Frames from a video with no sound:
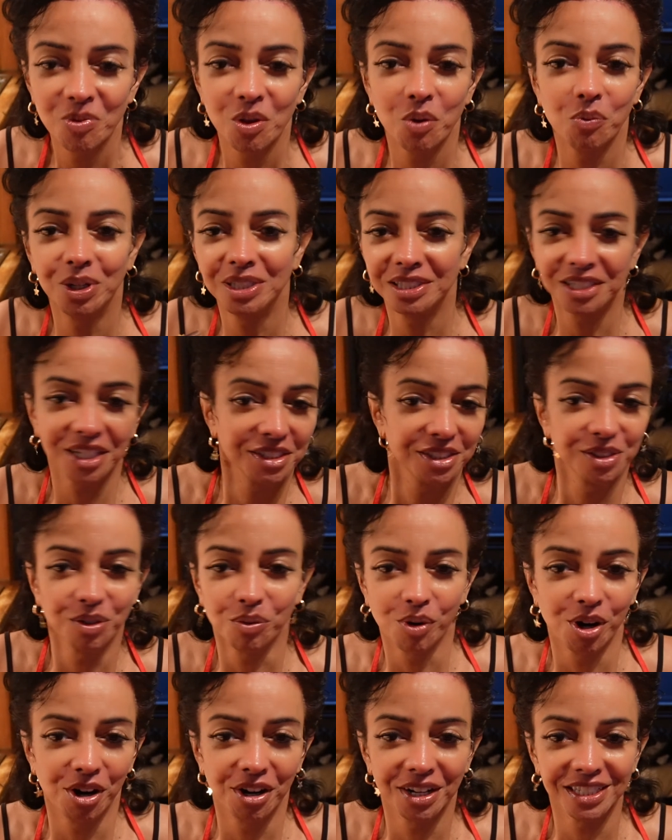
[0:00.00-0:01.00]
One does the
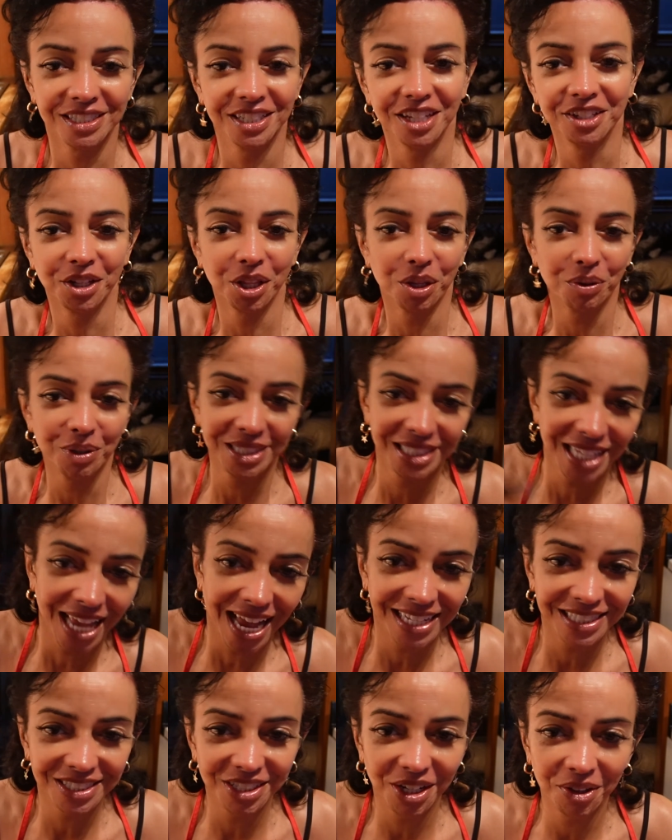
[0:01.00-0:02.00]
work and then the other one
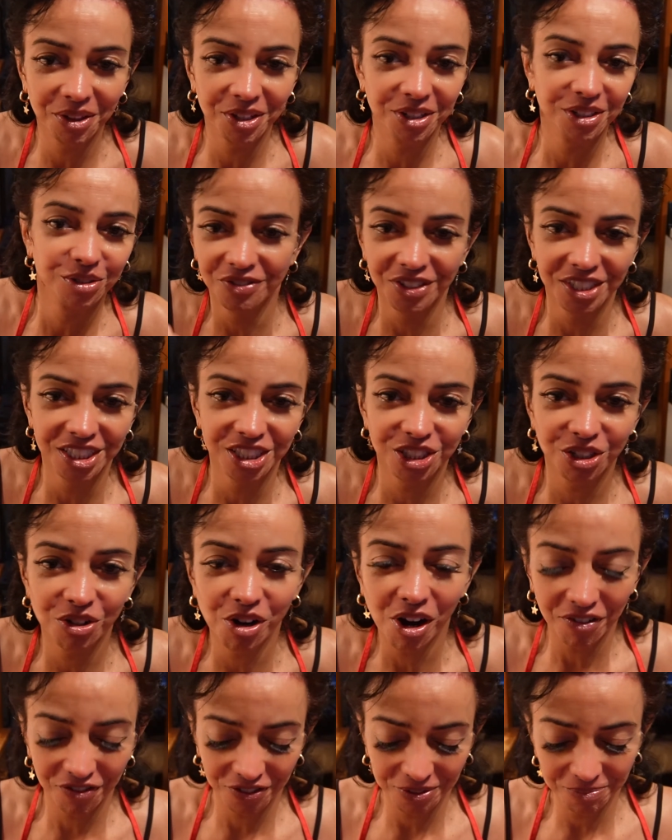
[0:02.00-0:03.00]
tags the other to finish it
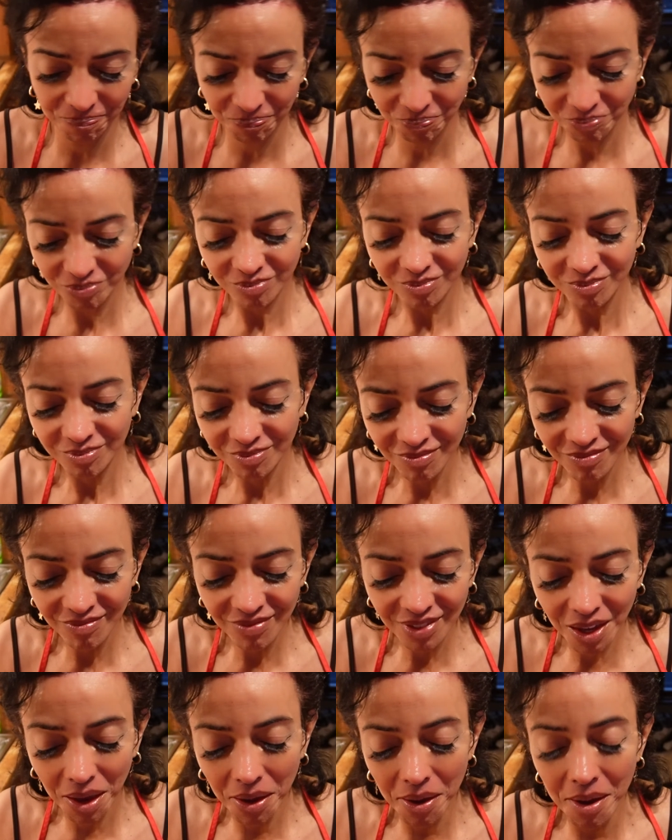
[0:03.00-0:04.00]
off.
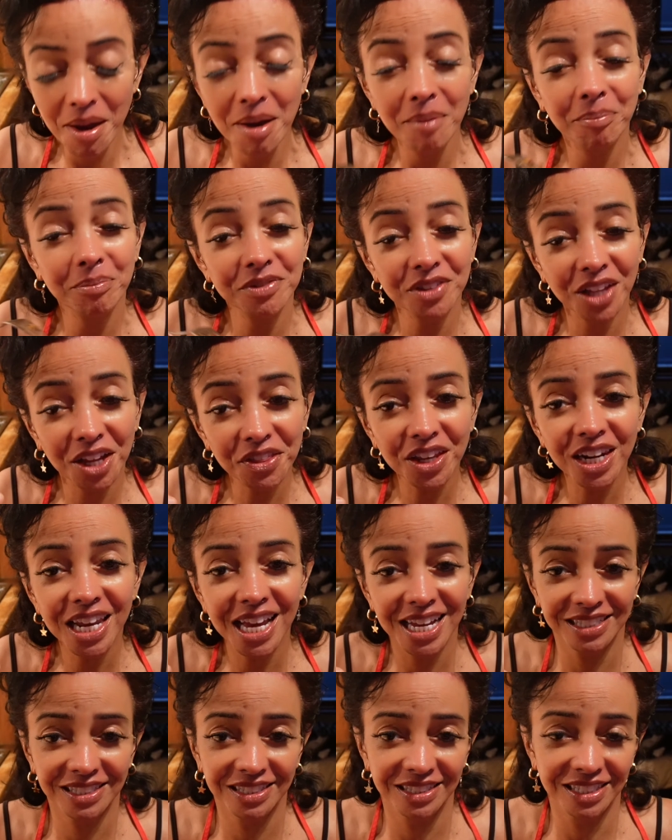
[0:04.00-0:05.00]

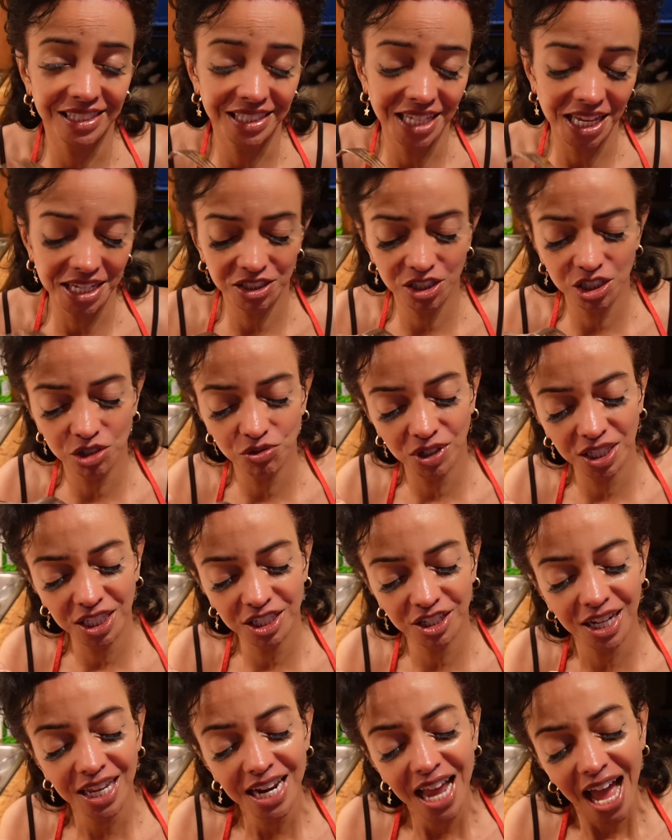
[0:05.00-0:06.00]
Nonetheless, the taste is really
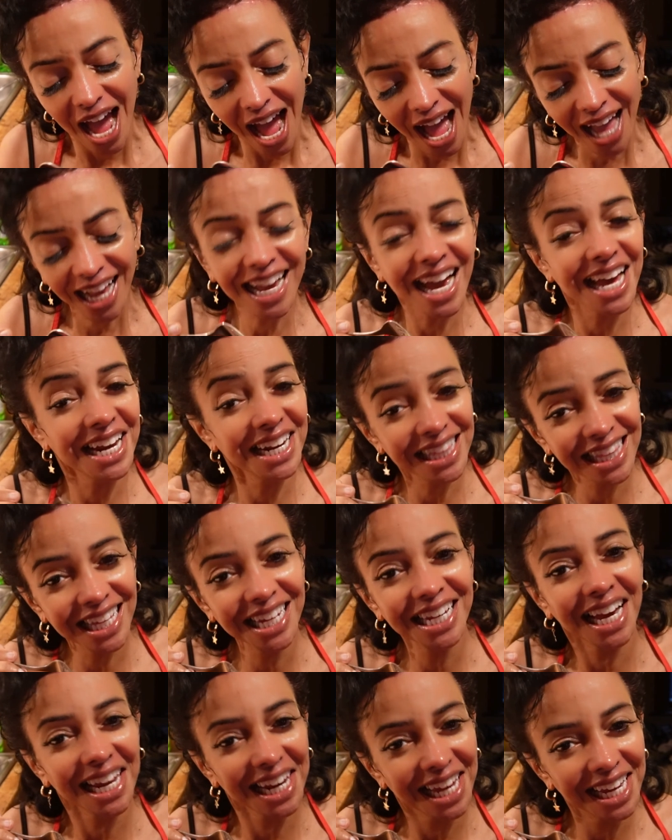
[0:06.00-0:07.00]
good. I kind of
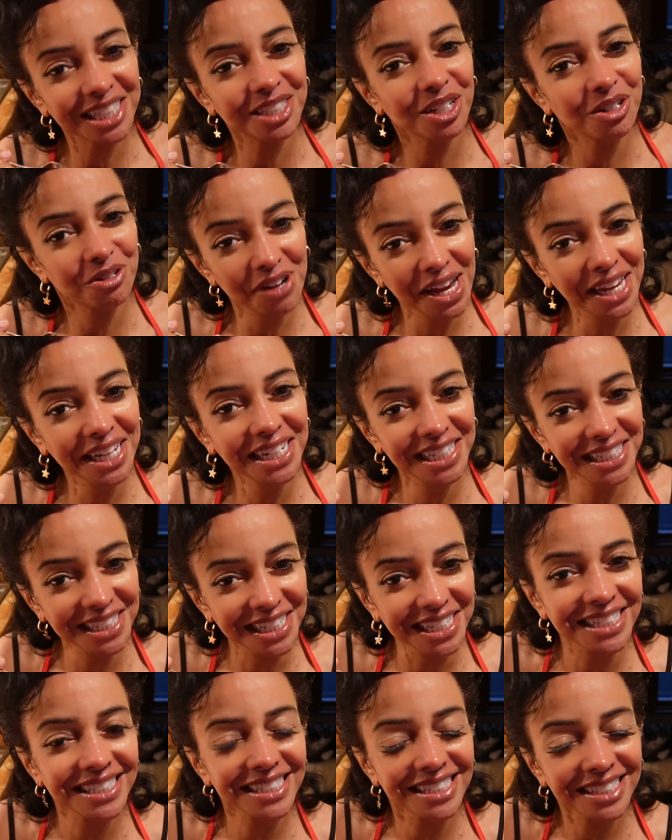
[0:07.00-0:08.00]
think I like the
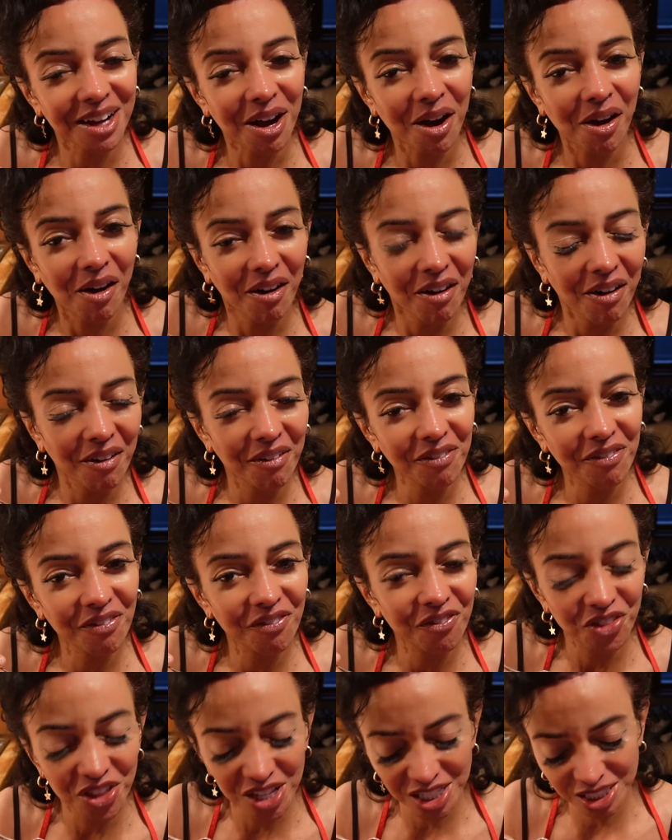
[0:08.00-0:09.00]
graininess of
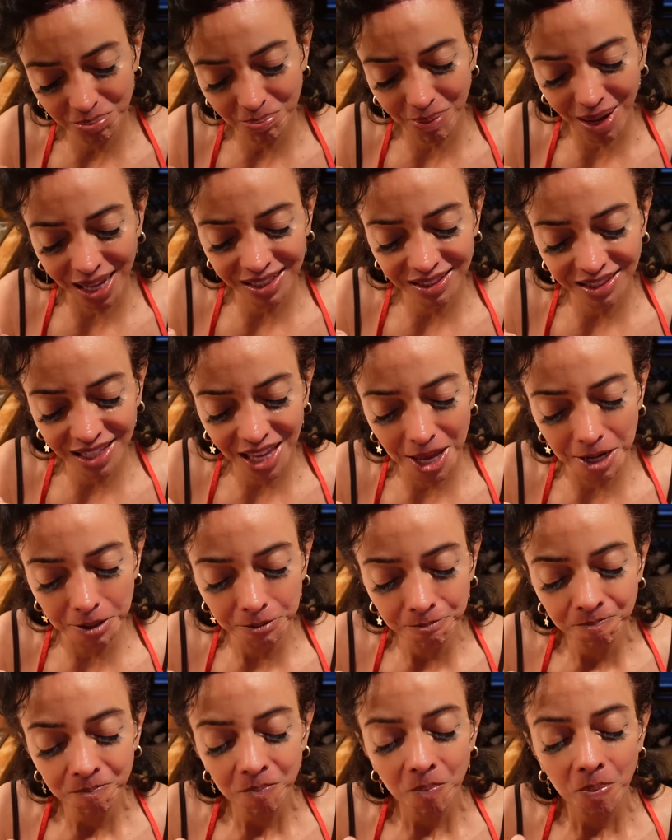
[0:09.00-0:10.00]
this pastel.
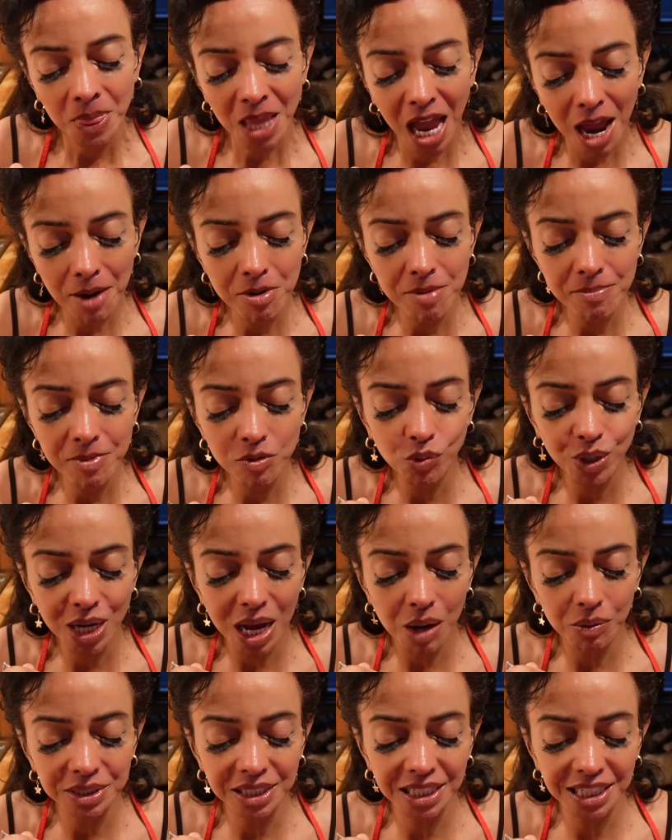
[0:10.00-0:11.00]
I remember when I
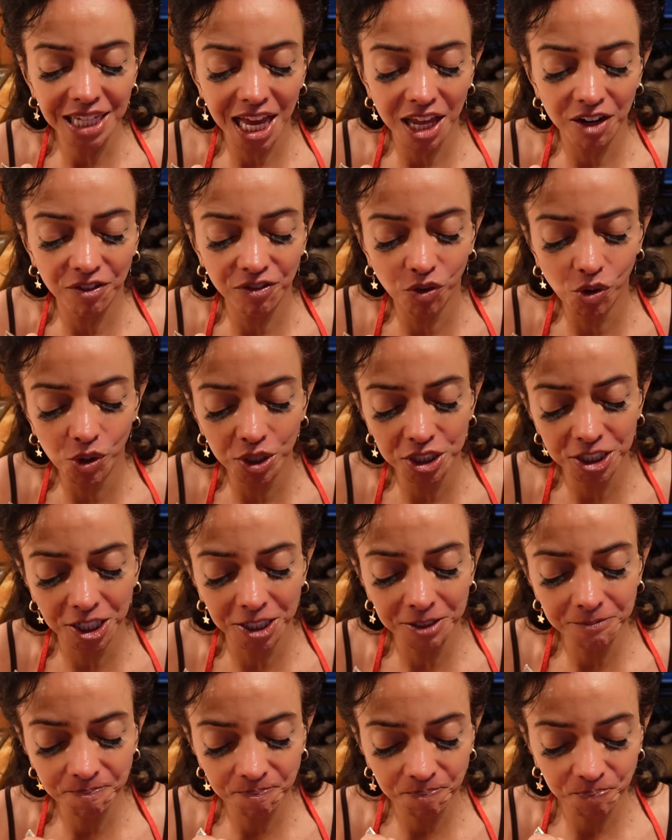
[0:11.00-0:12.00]
was in
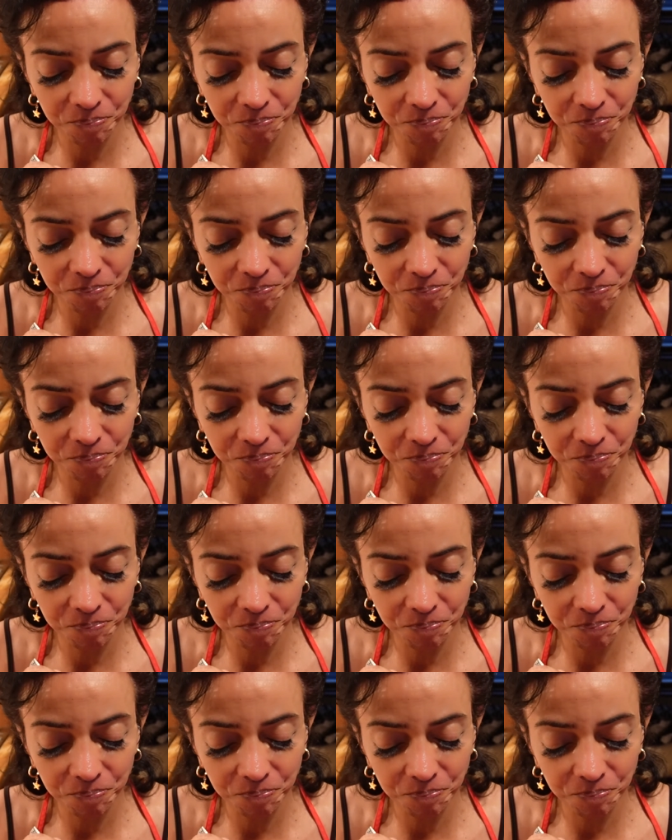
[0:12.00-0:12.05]
California